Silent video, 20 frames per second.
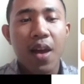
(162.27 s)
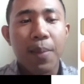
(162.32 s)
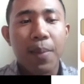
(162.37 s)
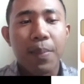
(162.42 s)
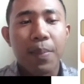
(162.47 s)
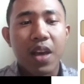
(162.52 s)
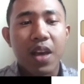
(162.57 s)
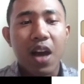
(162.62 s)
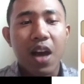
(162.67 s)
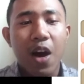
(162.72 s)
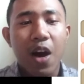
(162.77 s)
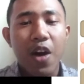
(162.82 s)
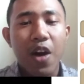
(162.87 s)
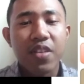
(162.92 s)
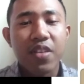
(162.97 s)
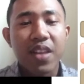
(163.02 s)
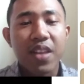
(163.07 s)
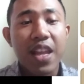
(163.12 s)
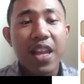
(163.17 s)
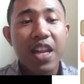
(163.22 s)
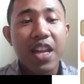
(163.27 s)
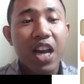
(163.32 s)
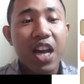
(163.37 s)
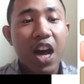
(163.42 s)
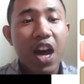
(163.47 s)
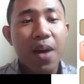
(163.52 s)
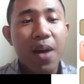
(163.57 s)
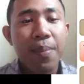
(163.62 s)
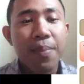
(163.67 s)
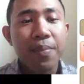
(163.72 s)
because
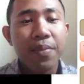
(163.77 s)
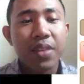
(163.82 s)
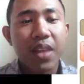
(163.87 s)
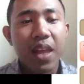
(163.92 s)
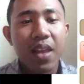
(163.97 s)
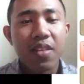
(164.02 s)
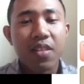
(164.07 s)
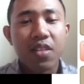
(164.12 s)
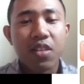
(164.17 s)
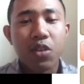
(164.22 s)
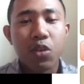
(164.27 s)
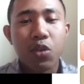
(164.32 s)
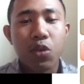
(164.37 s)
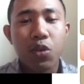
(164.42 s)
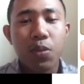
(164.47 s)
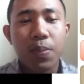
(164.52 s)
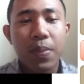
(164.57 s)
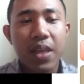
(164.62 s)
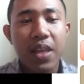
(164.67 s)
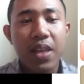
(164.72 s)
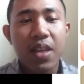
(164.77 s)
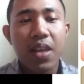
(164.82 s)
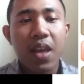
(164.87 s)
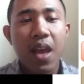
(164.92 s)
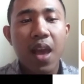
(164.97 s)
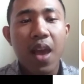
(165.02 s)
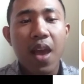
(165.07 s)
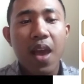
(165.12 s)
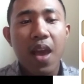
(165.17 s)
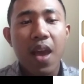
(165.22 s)
income tends to be
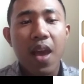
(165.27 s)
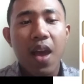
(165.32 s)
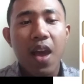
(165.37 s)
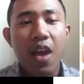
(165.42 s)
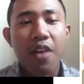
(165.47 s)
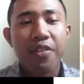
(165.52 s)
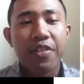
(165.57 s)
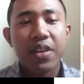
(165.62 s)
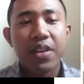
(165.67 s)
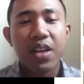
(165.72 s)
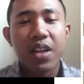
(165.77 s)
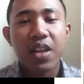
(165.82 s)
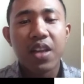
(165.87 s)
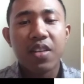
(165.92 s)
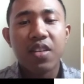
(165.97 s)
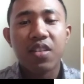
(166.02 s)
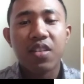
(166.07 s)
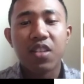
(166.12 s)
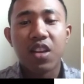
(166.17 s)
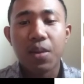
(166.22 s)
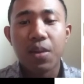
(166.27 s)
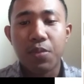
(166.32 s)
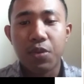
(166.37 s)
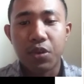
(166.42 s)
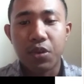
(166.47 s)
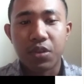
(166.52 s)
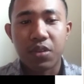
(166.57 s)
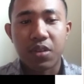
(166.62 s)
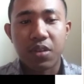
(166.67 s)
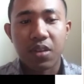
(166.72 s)
evenly
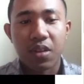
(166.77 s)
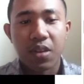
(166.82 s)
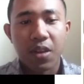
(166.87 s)
distributed.